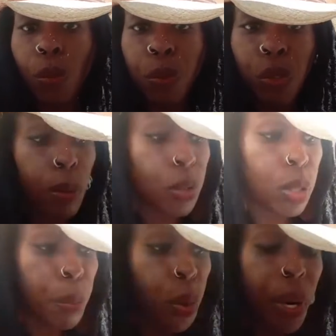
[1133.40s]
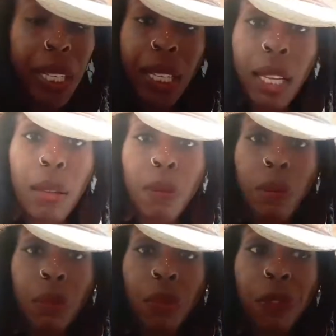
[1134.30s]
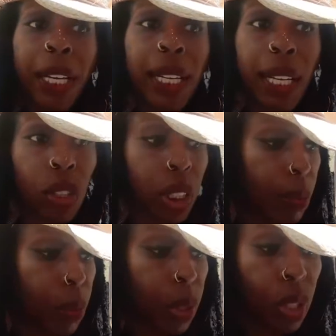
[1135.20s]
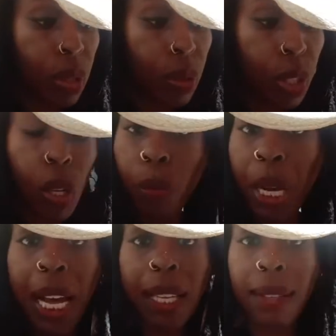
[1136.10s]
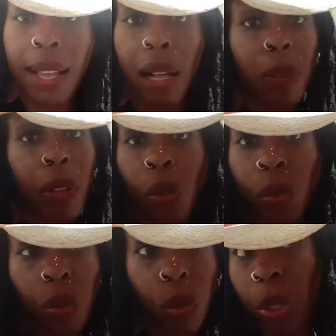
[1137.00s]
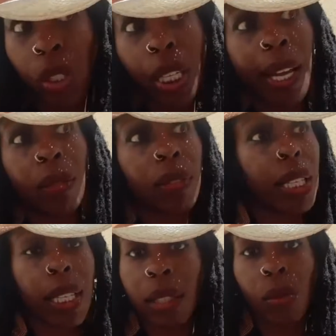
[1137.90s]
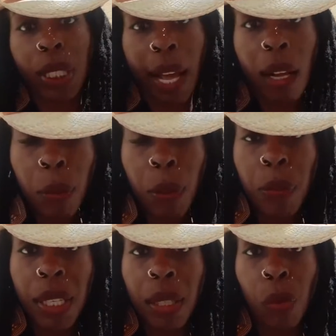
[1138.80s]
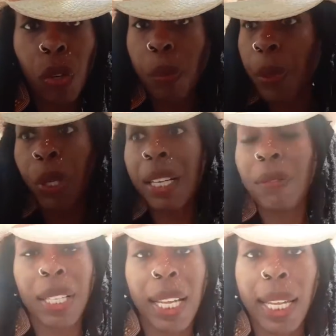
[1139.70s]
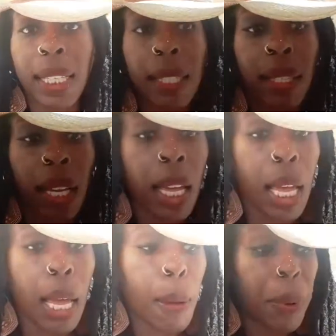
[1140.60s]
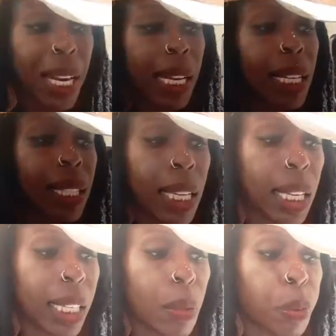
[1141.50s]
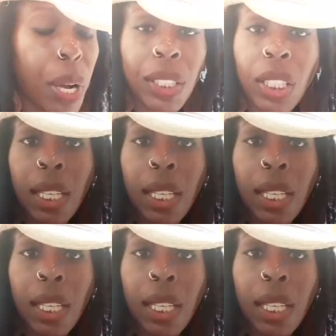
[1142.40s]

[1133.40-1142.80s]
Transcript: supporting him financially, which is, buying his album, which I don't think he's doing albums anymore, but whatever that is. But any project